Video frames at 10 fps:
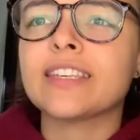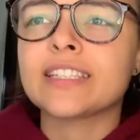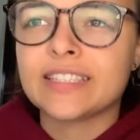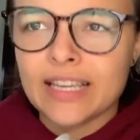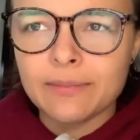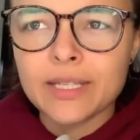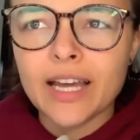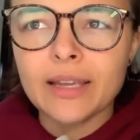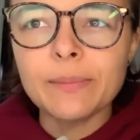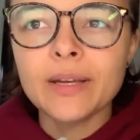the same
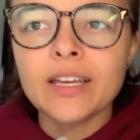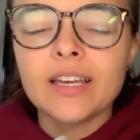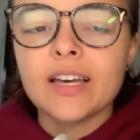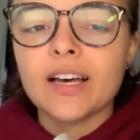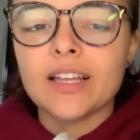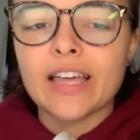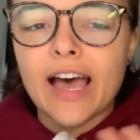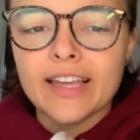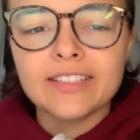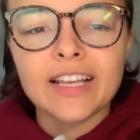time that
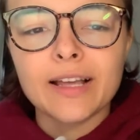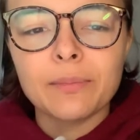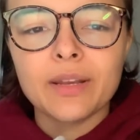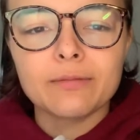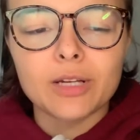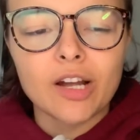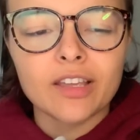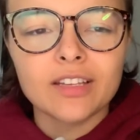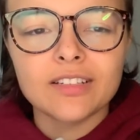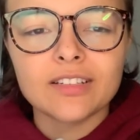I set up and I'm
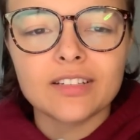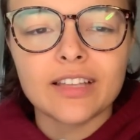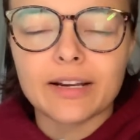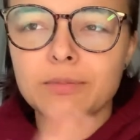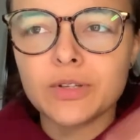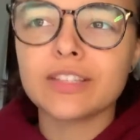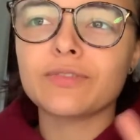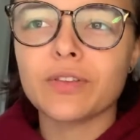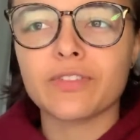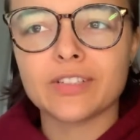talking, like I'm doing
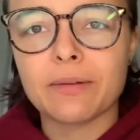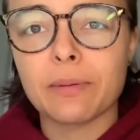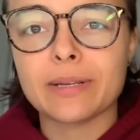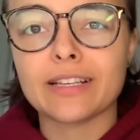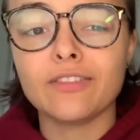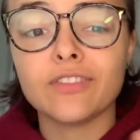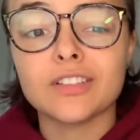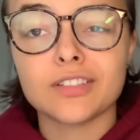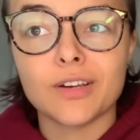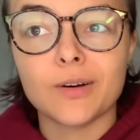this for the first time by myself.
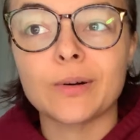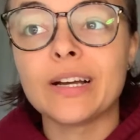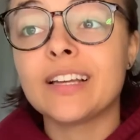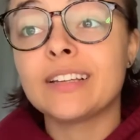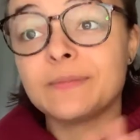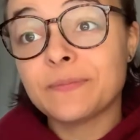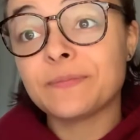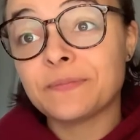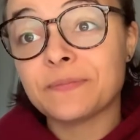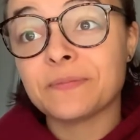So
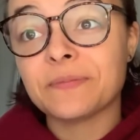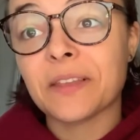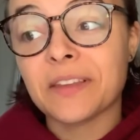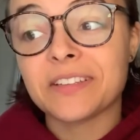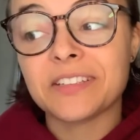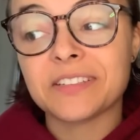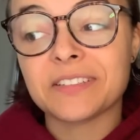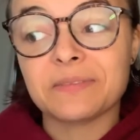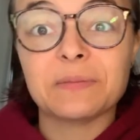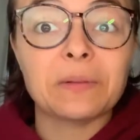just
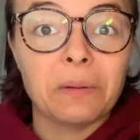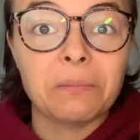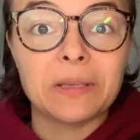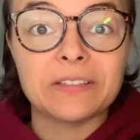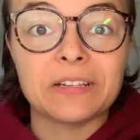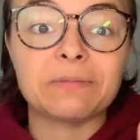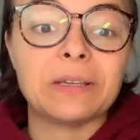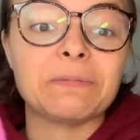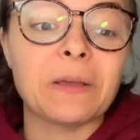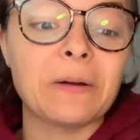be easy on
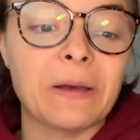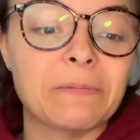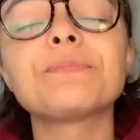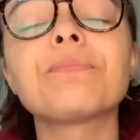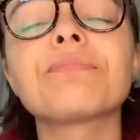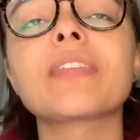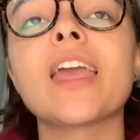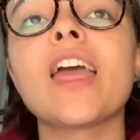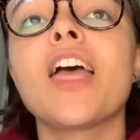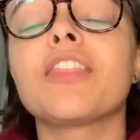me. Okay,
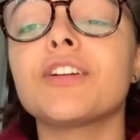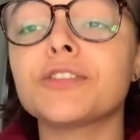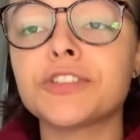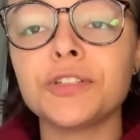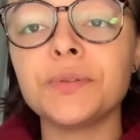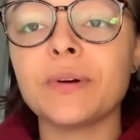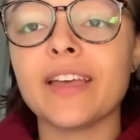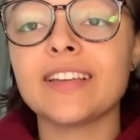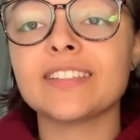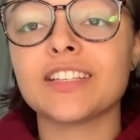there are two
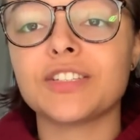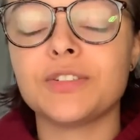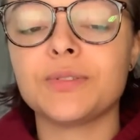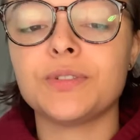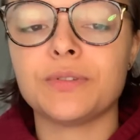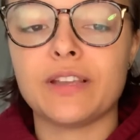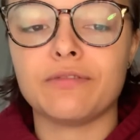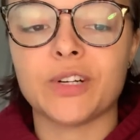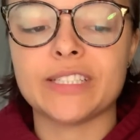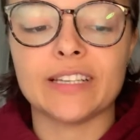ways to do
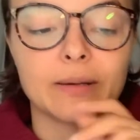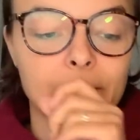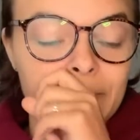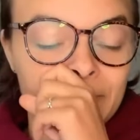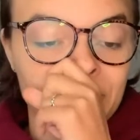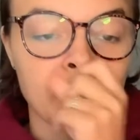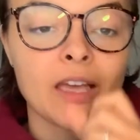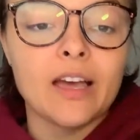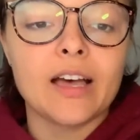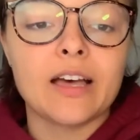invoicing.
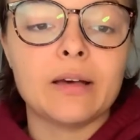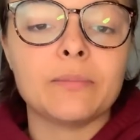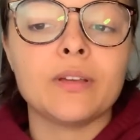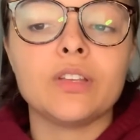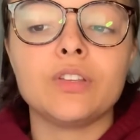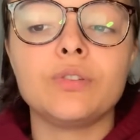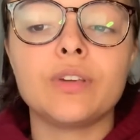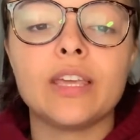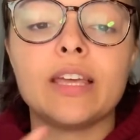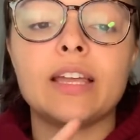Um, you
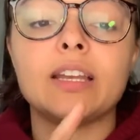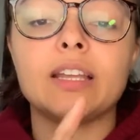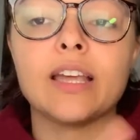can